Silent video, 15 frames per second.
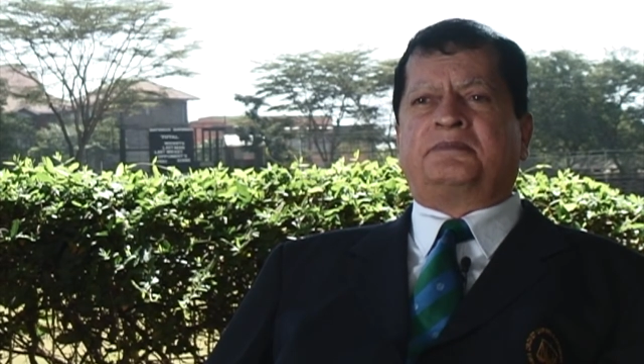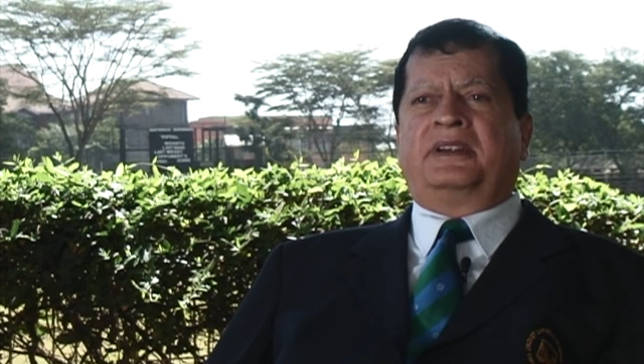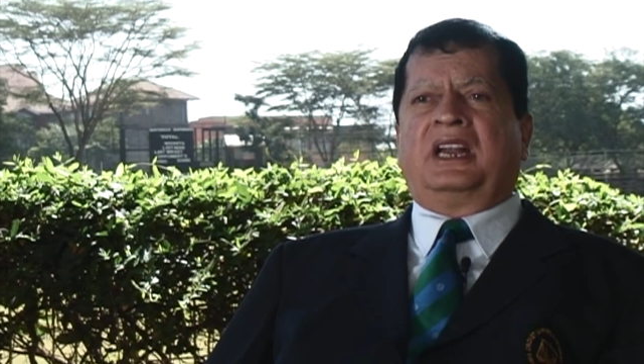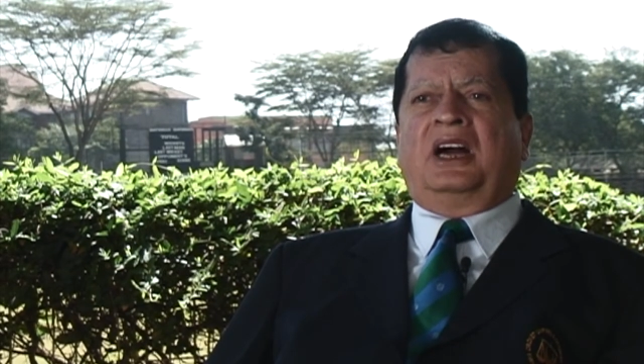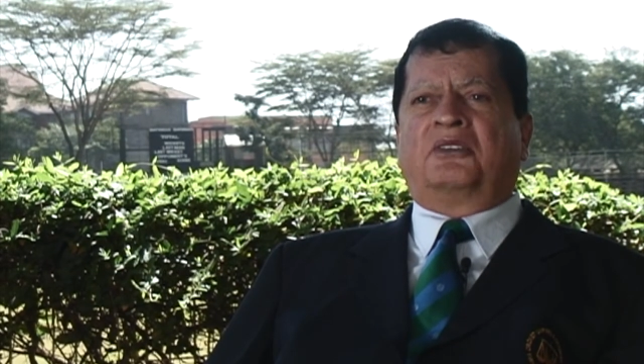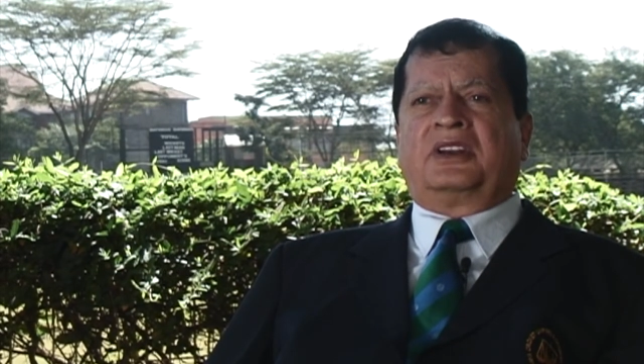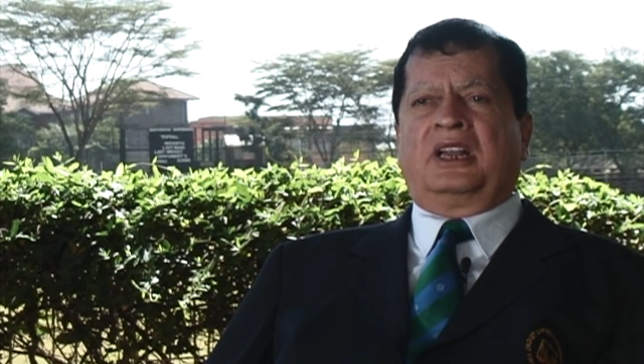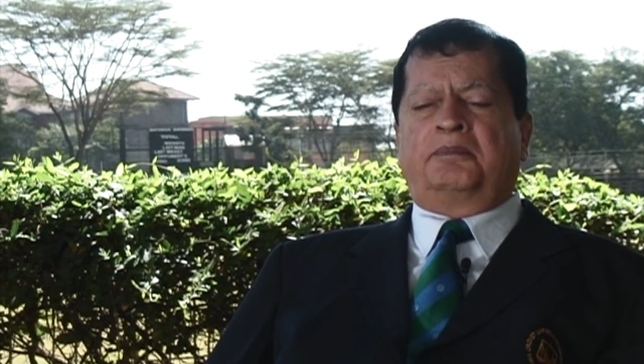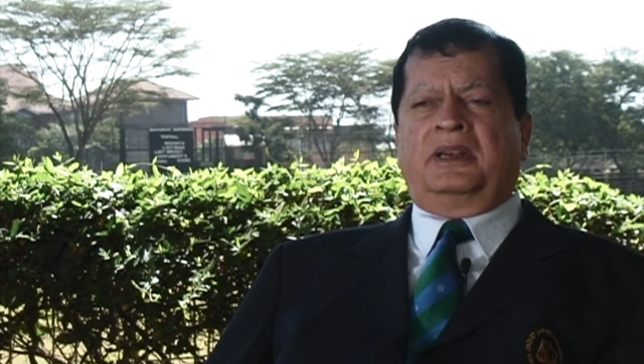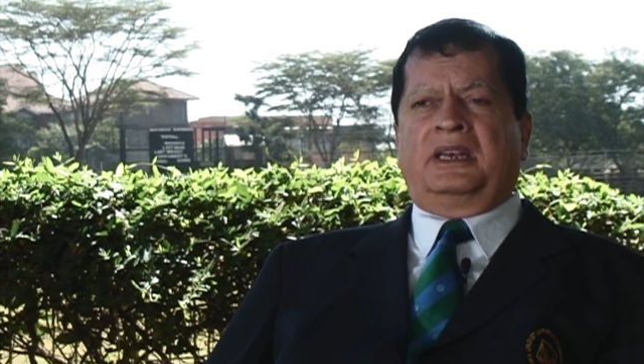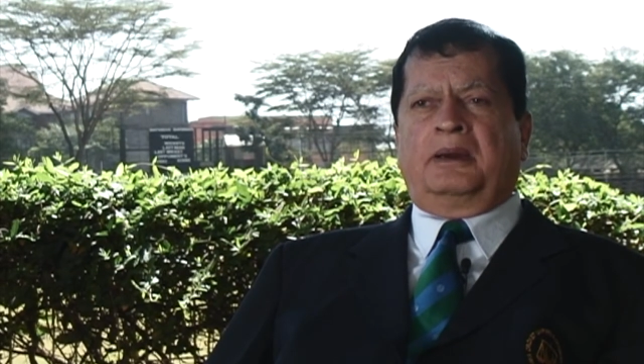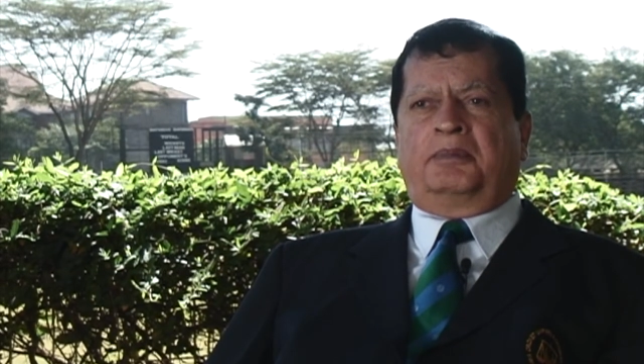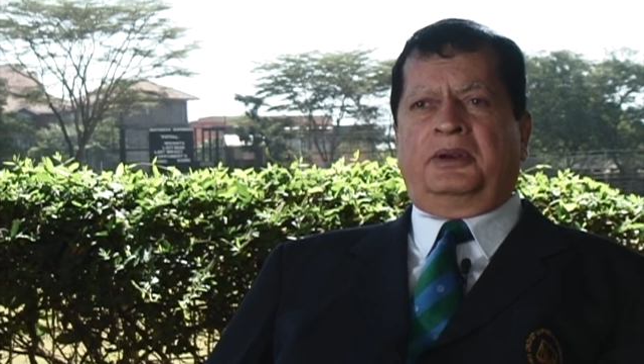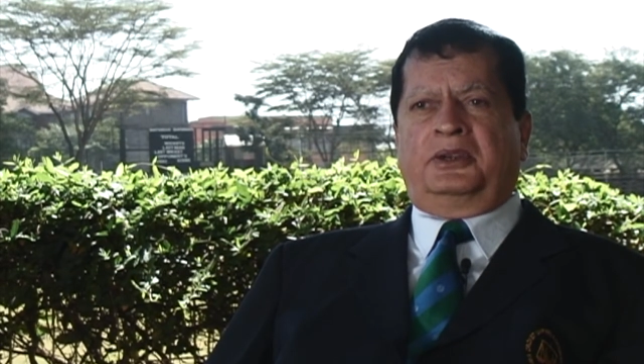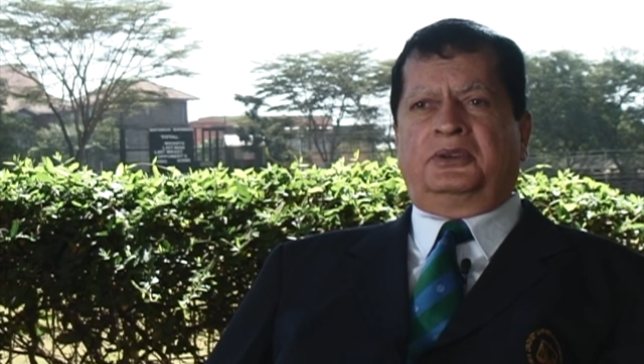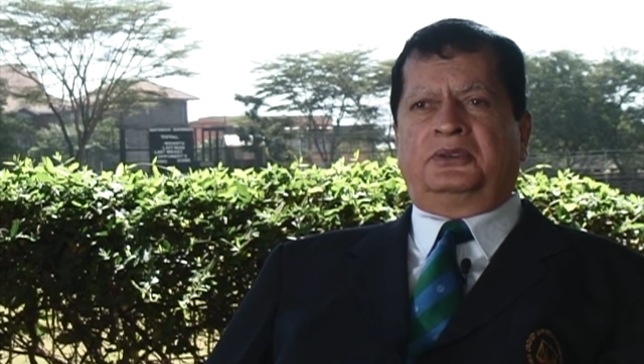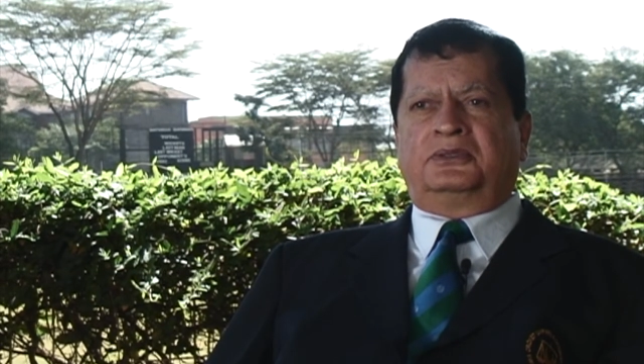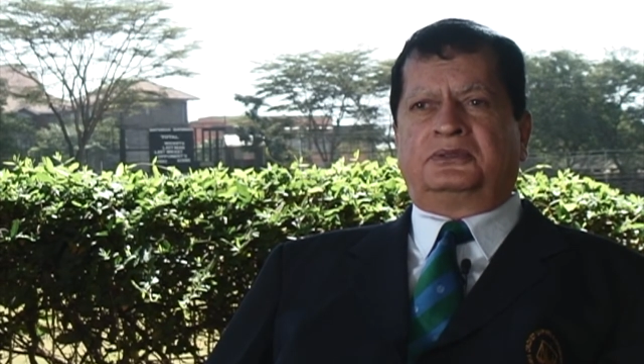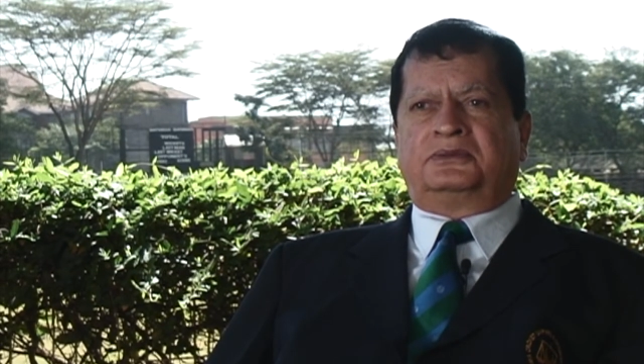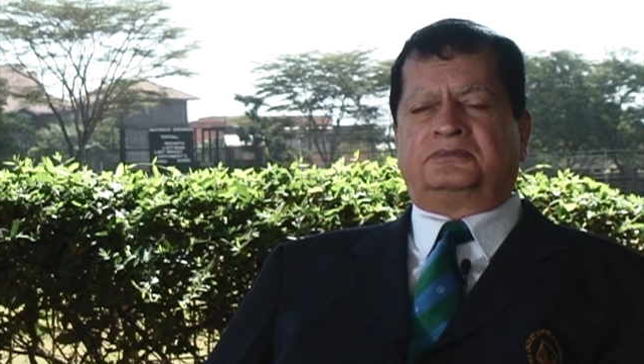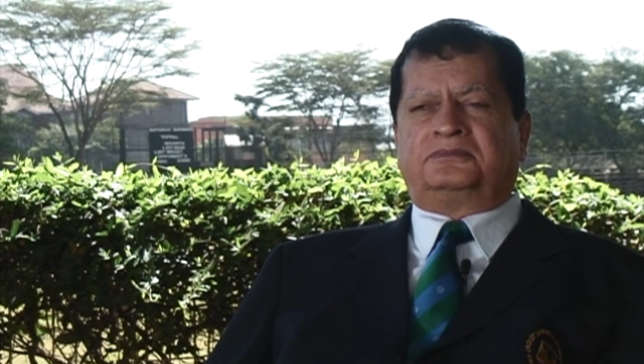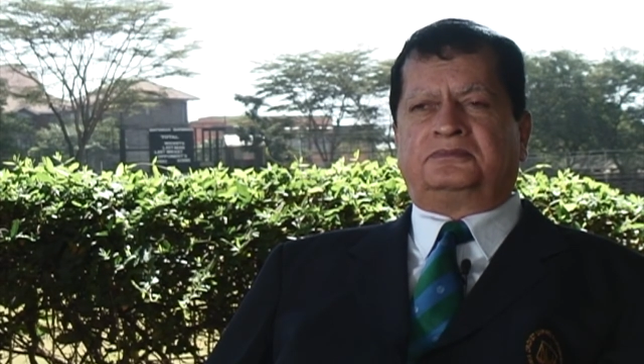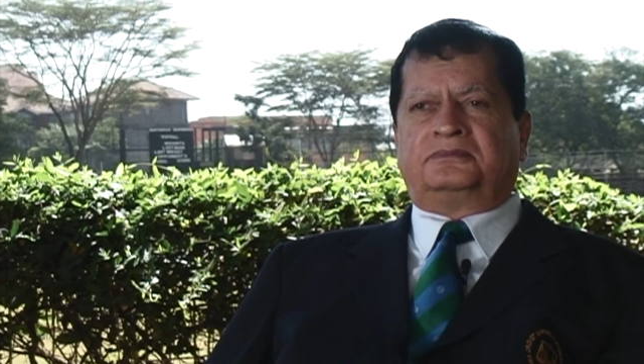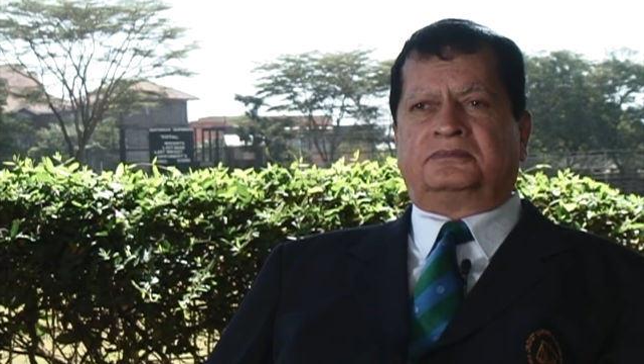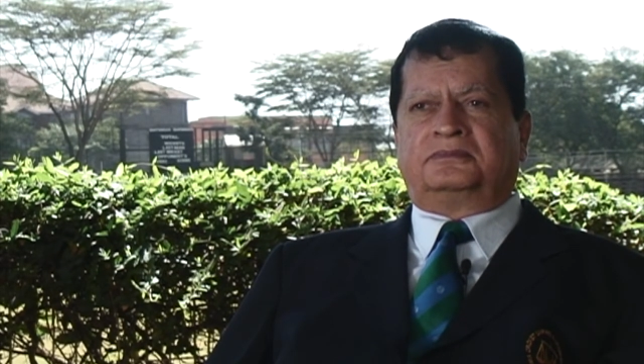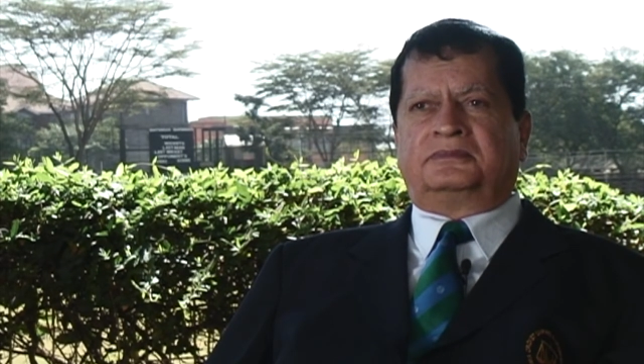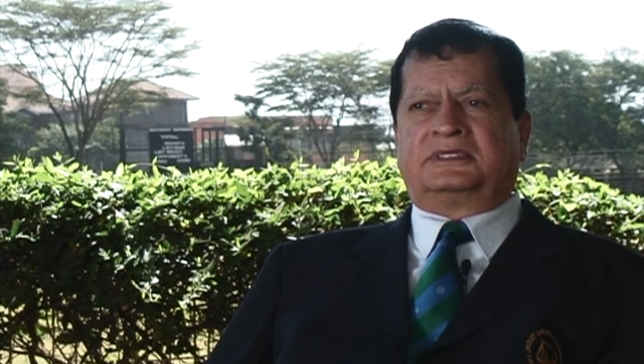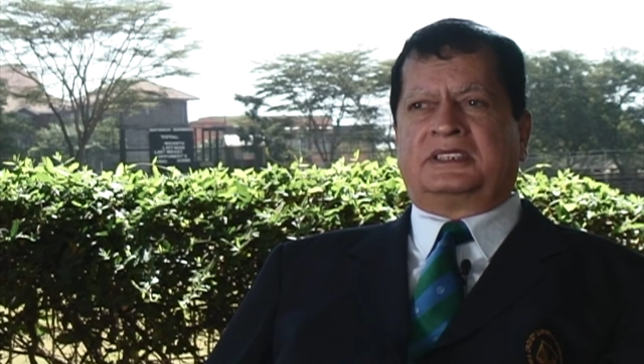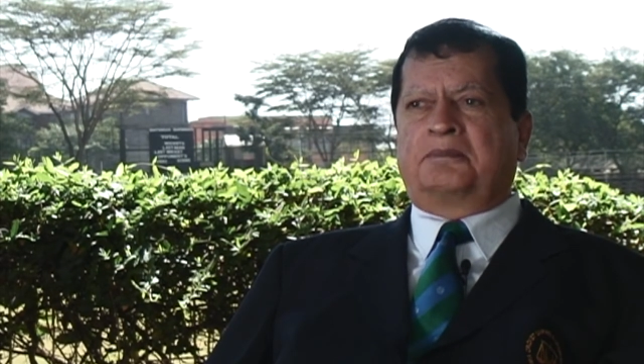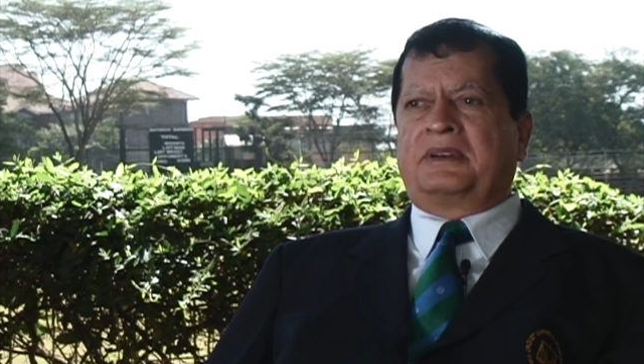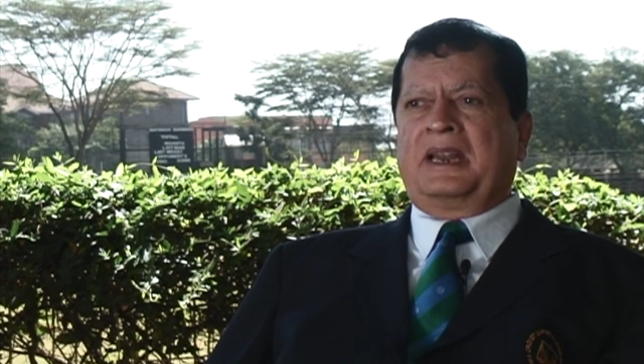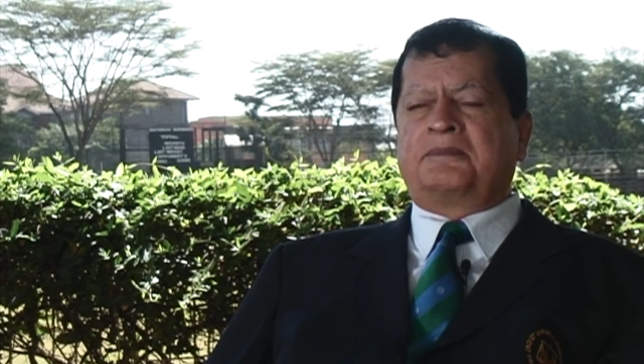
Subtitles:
But we maintain, we built up good